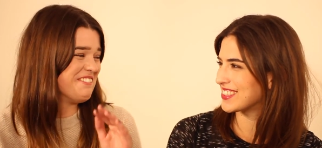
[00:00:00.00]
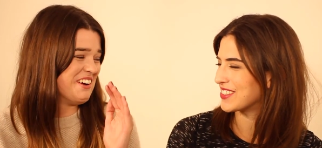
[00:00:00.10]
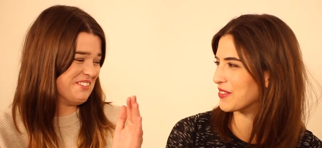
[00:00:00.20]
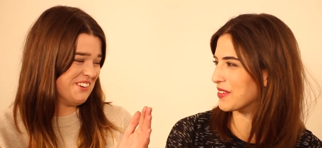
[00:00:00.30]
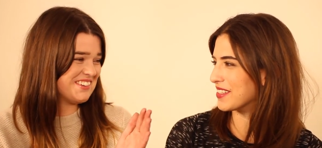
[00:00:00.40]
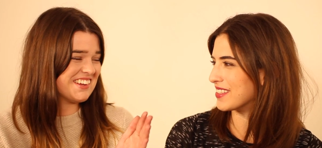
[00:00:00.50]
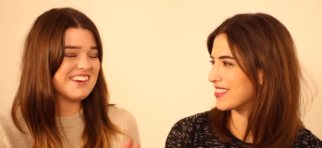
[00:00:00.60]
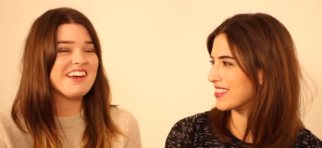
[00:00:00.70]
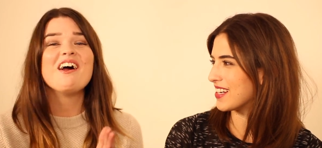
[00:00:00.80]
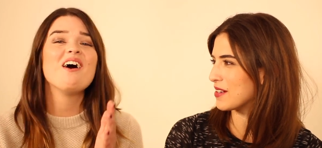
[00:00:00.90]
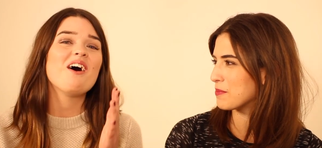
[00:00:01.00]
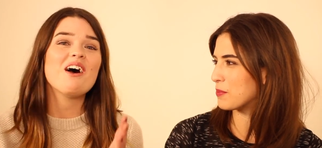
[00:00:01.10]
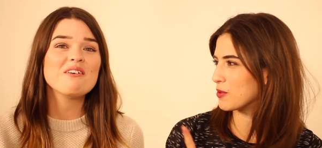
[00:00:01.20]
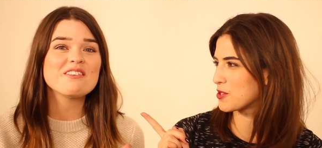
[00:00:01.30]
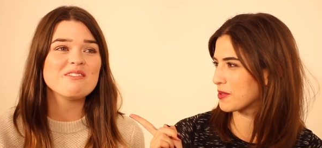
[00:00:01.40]
Speaker 1: not Rimmel too.
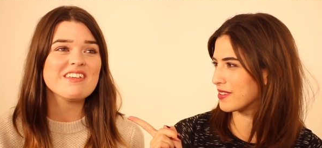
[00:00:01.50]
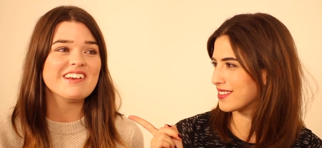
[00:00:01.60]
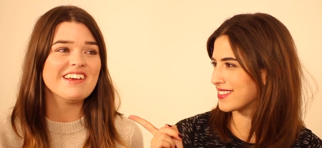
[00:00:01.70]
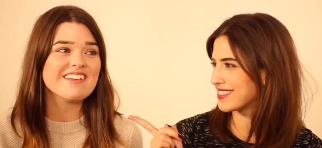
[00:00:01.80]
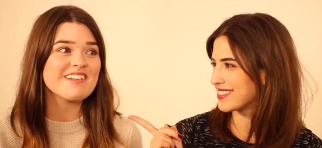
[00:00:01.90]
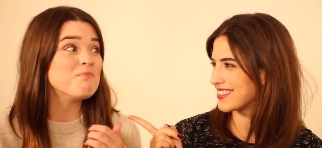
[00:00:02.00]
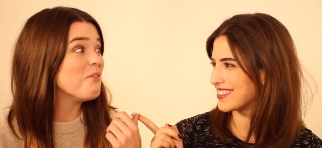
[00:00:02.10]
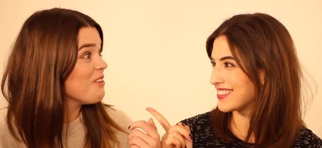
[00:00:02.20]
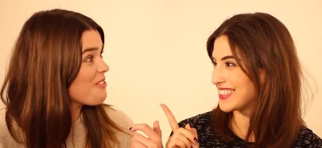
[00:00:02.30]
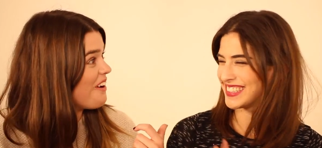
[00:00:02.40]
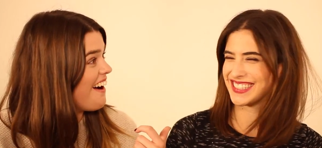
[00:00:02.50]
I was originally going to say Bourjois.